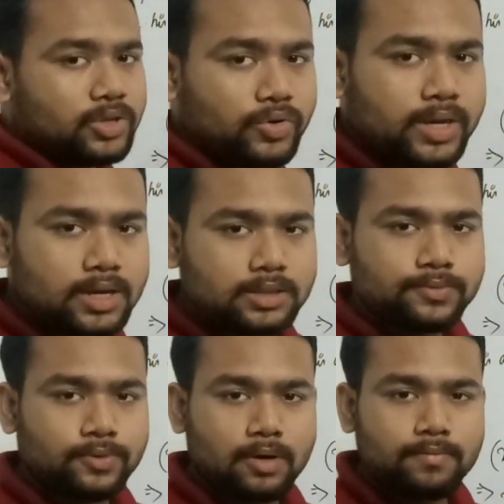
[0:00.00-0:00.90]
3
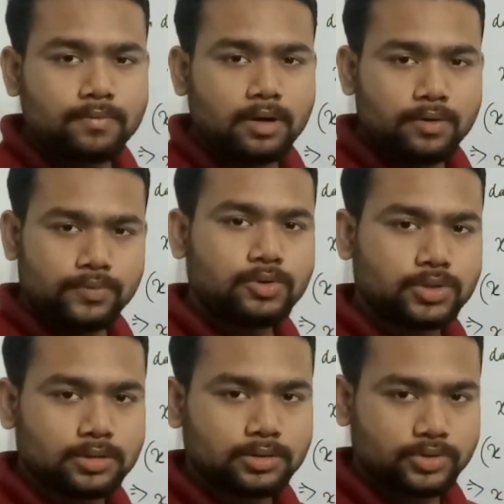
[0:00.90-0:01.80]
years from
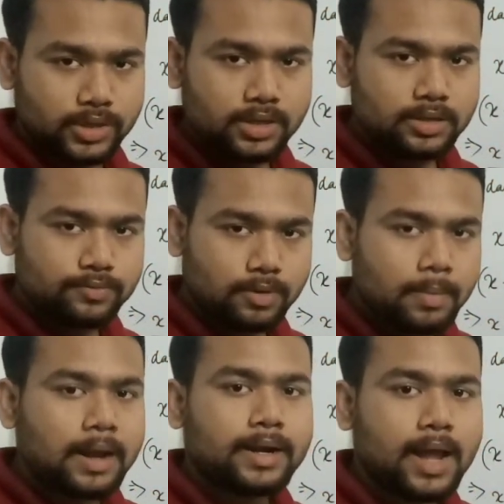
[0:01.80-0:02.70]
future, 3 years
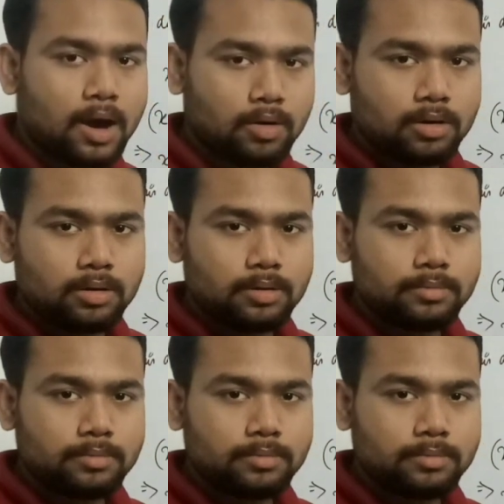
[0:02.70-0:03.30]
from now,